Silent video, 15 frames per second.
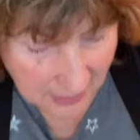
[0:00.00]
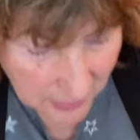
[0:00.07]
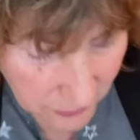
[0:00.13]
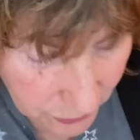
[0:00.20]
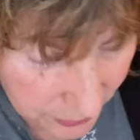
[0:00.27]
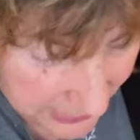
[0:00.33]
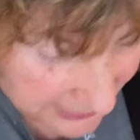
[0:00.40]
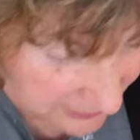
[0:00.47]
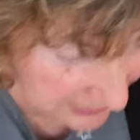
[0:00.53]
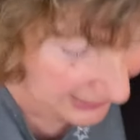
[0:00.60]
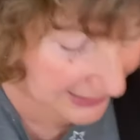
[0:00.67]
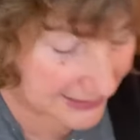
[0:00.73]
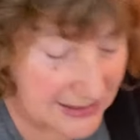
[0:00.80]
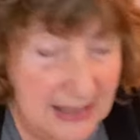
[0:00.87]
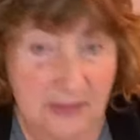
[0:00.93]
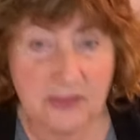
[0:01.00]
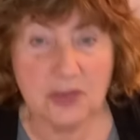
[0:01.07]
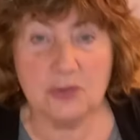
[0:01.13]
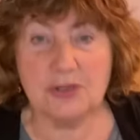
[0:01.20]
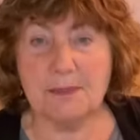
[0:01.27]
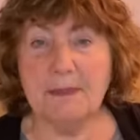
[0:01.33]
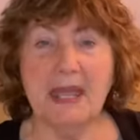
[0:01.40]
realize that
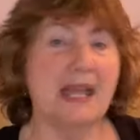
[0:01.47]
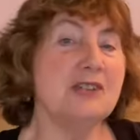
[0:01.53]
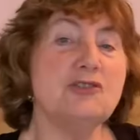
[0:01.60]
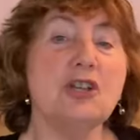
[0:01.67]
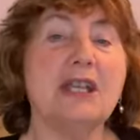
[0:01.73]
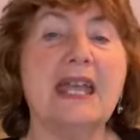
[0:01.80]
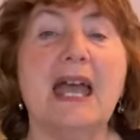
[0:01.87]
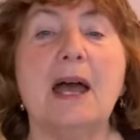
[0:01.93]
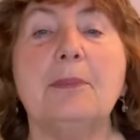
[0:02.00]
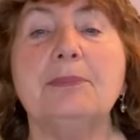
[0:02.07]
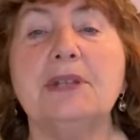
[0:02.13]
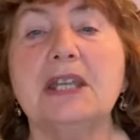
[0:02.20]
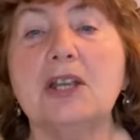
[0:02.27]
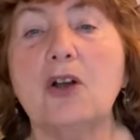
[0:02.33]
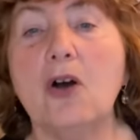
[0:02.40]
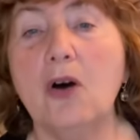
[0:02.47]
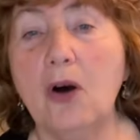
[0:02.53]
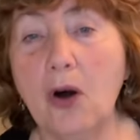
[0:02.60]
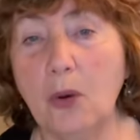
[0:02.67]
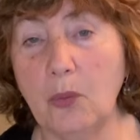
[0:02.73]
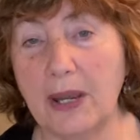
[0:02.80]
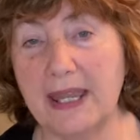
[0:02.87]
there's magic happening
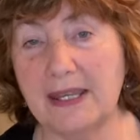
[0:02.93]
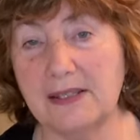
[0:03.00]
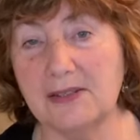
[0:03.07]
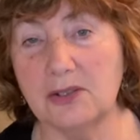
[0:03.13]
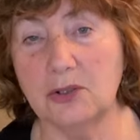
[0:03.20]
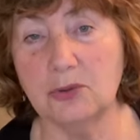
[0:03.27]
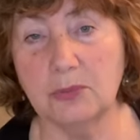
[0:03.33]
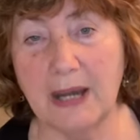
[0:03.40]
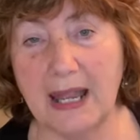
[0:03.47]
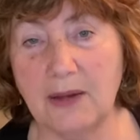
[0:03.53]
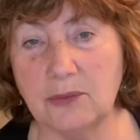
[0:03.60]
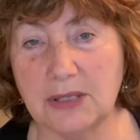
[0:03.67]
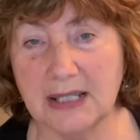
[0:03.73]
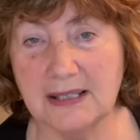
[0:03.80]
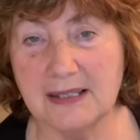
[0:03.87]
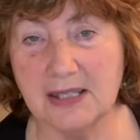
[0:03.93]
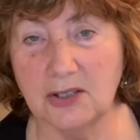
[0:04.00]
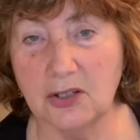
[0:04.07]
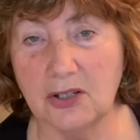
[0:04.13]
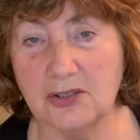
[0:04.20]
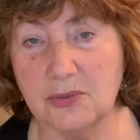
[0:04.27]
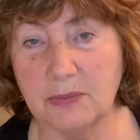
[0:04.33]
always around us. And
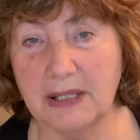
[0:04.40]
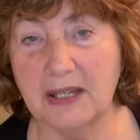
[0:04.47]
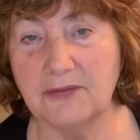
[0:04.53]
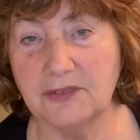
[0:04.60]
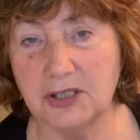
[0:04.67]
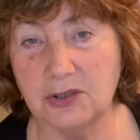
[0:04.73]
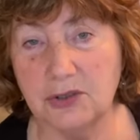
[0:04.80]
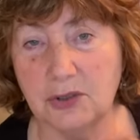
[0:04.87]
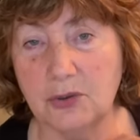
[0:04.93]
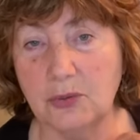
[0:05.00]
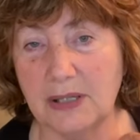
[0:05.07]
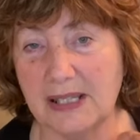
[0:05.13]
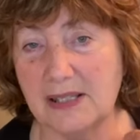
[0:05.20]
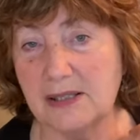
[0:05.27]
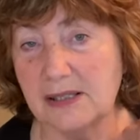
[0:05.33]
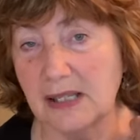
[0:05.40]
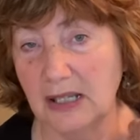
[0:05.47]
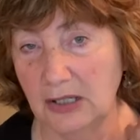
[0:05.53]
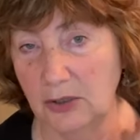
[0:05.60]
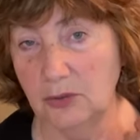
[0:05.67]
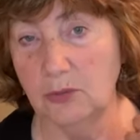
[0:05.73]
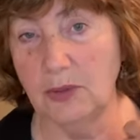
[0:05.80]
all we have to do is
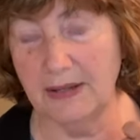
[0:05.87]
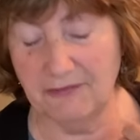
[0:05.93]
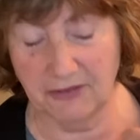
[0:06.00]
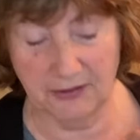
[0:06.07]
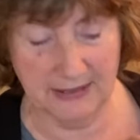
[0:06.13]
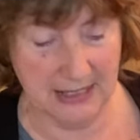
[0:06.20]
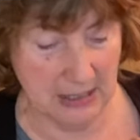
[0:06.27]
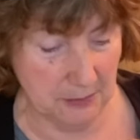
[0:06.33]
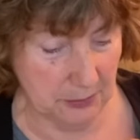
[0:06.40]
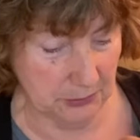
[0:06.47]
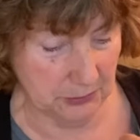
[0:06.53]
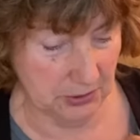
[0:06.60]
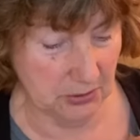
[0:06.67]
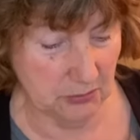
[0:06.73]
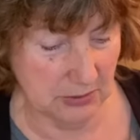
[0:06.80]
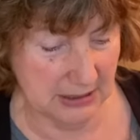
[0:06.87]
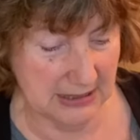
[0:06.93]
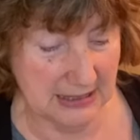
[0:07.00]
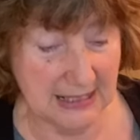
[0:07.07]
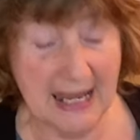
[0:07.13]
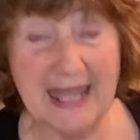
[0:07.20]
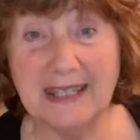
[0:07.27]
wait for the
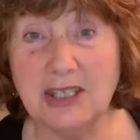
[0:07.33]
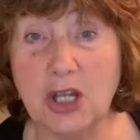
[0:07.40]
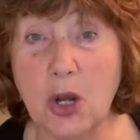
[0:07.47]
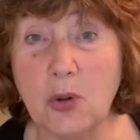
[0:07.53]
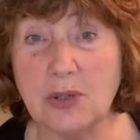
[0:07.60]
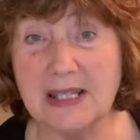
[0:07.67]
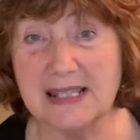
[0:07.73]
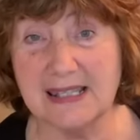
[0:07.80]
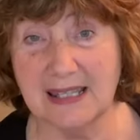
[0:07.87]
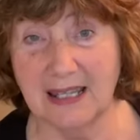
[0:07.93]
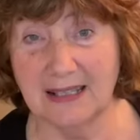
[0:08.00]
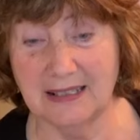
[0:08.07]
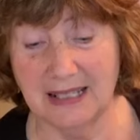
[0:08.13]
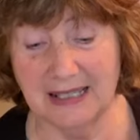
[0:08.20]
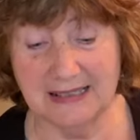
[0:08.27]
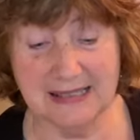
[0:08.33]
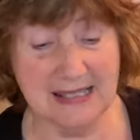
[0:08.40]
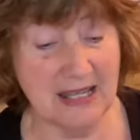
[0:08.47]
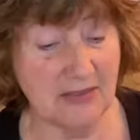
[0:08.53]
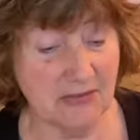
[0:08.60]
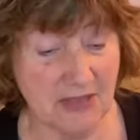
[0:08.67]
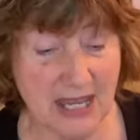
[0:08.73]
opportunity and notice it and
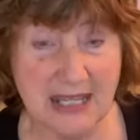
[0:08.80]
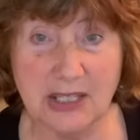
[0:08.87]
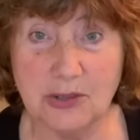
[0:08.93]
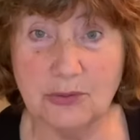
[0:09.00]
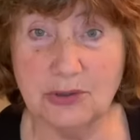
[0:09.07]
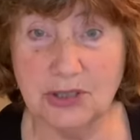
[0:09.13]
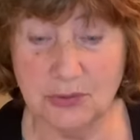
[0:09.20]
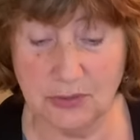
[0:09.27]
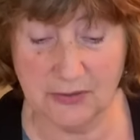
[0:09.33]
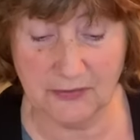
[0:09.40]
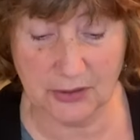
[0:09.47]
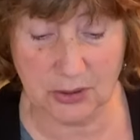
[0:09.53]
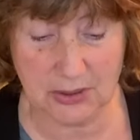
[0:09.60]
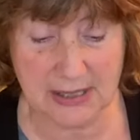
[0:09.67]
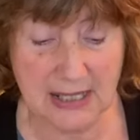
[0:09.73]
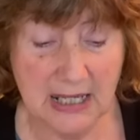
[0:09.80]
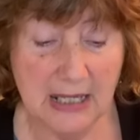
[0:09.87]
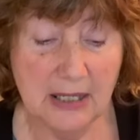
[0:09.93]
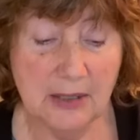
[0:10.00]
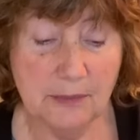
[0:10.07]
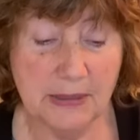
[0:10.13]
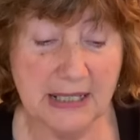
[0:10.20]
say, thank you, universe,
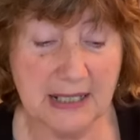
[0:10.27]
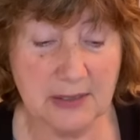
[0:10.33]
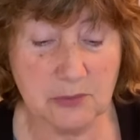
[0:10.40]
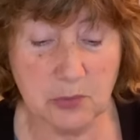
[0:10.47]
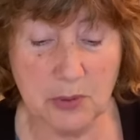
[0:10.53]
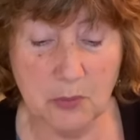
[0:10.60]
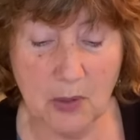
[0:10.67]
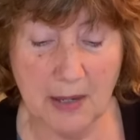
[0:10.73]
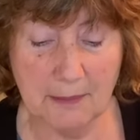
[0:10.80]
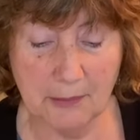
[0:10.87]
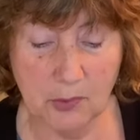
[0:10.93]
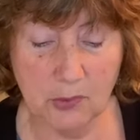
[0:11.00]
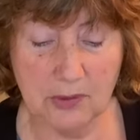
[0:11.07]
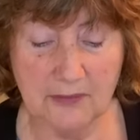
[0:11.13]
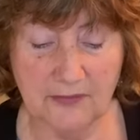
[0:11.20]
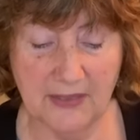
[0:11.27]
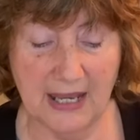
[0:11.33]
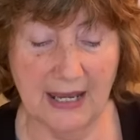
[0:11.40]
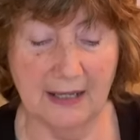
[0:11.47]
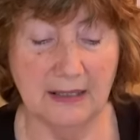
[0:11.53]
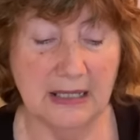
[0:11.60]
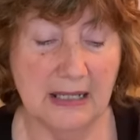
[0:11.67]
because we want more of
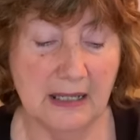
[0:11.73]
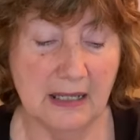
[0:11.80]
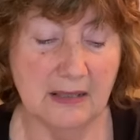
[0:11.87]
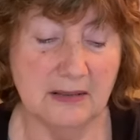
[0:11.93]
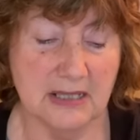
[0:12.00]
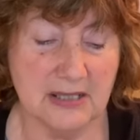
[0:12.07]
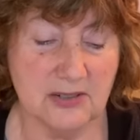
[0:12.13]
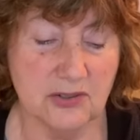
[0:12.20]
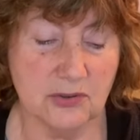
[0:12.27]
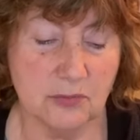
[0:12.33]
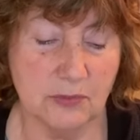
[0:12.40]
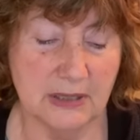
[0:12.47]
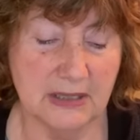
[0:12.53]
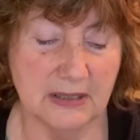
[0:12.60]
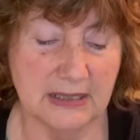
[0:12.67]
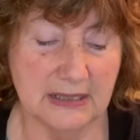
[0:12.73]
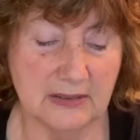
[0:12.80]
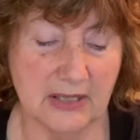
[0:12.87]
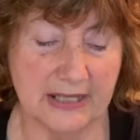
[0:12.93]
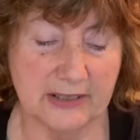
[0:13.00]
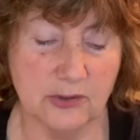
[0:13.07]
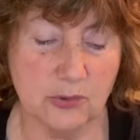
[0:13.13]
that. And this is really
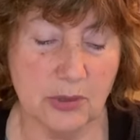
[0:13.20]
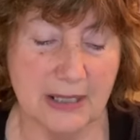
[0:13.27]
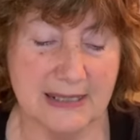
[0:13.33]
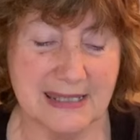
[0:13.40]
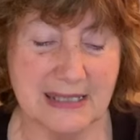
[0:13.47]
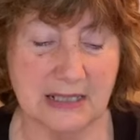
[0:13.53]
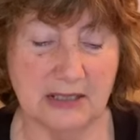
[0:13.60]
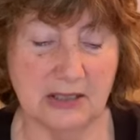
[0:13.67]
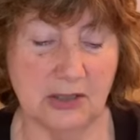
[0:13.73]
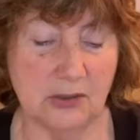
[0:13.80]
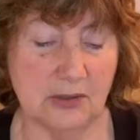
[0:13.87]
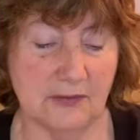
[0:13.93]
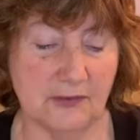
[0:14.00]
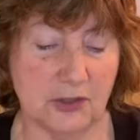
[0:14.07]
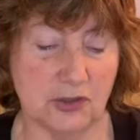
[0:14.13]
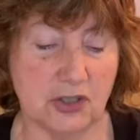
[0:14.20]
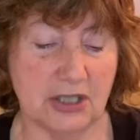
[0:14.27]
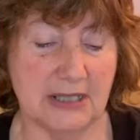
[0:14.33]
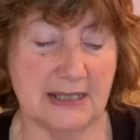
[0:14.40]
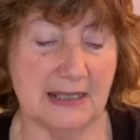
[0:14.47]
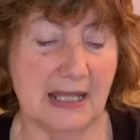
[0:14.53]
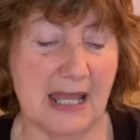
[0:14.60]
like trusting the universe.
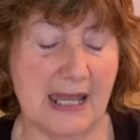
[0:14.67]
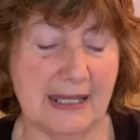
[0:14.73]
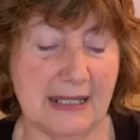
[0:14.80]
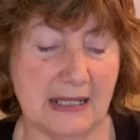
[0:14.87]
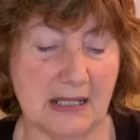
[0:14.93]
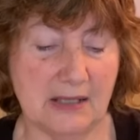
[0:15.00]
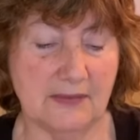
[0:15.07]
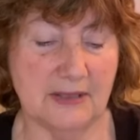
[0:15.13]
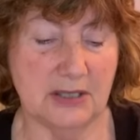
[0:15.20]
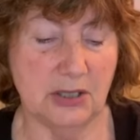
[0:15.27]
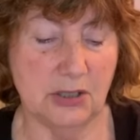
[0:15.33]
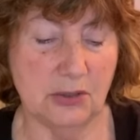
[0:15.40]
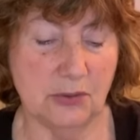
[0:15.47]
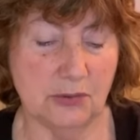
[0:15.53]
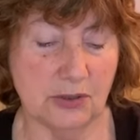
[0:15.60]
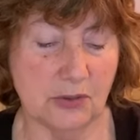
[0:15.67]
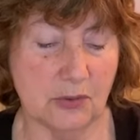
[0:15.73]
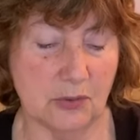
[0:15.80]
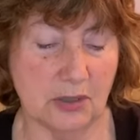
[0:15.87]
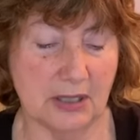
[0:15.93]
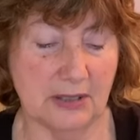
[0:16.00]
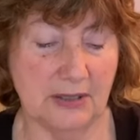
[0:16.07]
She's lying on the
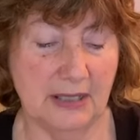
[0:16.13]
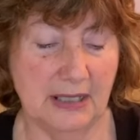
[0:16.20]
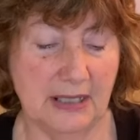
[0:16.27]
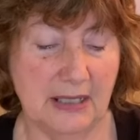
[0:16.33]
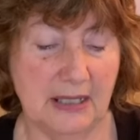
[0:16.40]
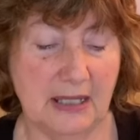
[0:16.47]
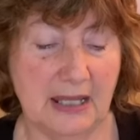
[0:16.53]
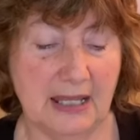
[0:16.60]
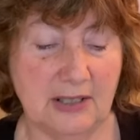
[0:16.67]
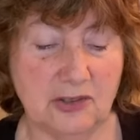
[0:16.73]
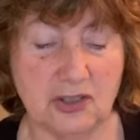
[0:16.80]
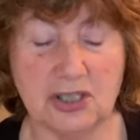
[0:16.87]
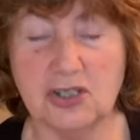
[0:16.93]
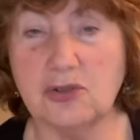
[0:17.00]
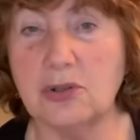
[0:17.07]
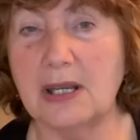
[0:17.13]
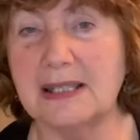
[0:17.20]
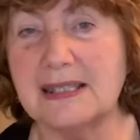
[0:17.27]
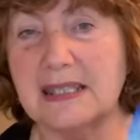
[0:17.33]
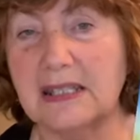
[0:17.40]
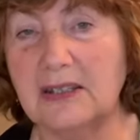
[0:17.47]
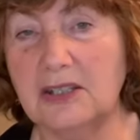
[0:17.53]
unicorn and just
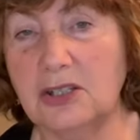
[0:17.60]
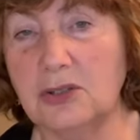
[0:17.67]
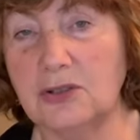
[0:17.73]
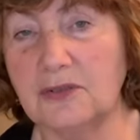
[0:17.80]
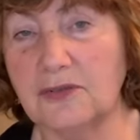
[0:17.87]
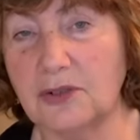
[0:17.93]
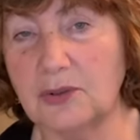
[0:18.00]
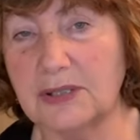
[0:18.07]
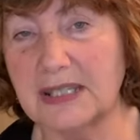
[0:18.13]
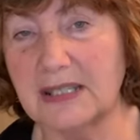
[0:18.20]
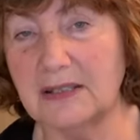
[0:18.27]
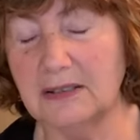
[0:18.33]
trusting the universe